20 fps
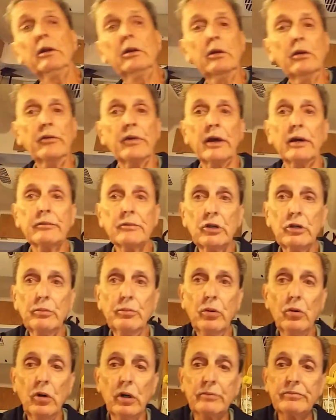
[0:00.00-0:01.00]
do that. Good
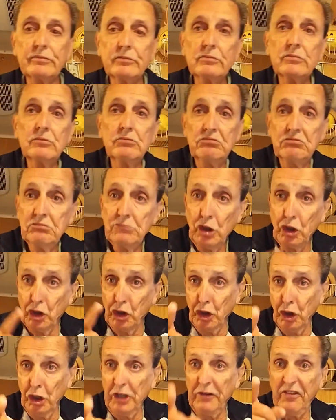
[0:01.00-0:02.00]
point.
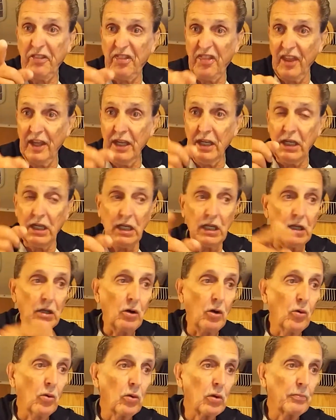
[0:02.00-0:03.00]
Good thinking,
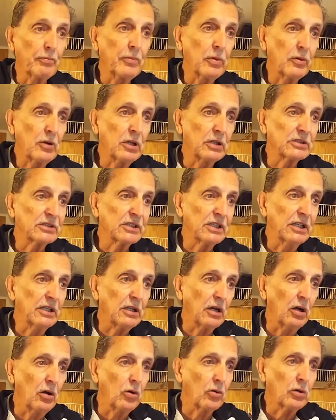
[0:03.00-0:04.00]
old
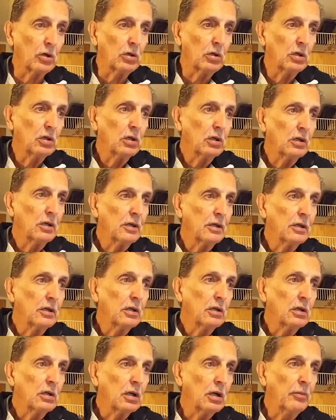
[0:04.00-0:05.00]
casita owner.
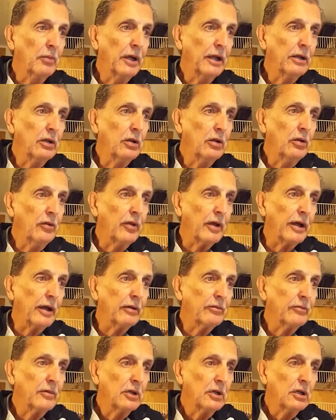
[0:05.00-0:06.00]
I may do
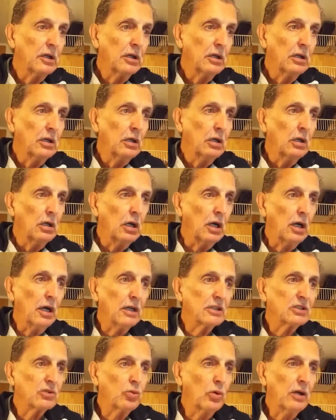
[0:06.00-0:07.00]
that.
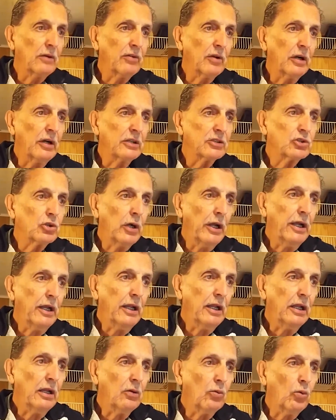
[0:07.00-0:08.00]
Uh, Swiveler in
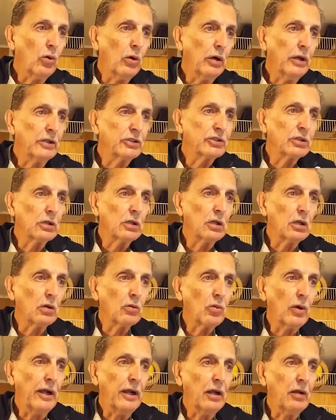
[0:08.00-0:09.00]
training. Where did your little
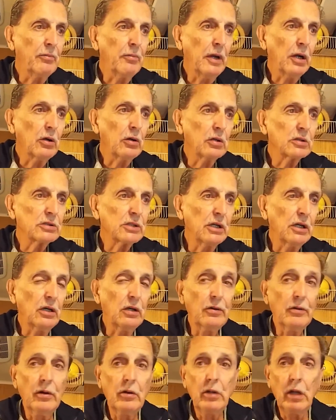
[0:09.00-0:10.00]
round mirrors
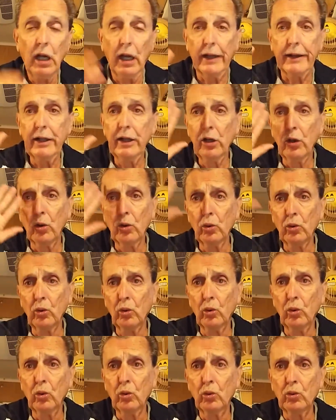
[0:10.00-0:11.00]
go?
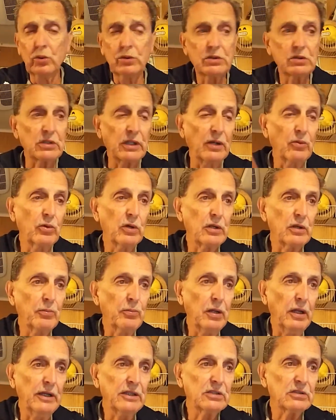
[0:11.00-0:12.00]
Adios. They went to
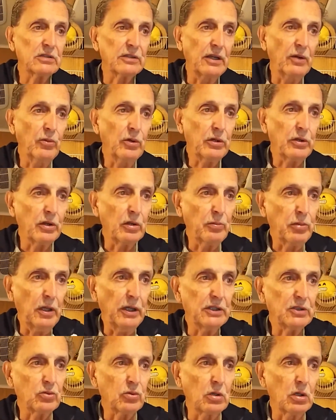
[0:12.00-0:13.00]
place. They went to the
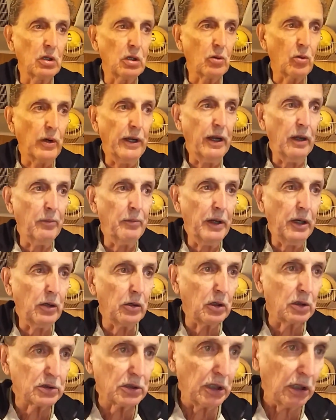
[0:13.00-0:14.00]
place where little round
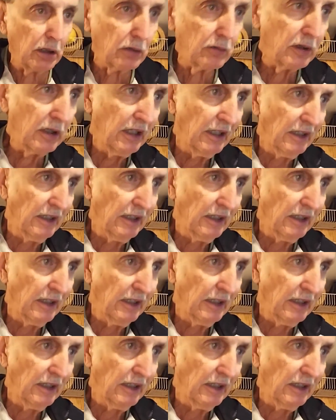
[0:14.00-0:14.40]
mirrors go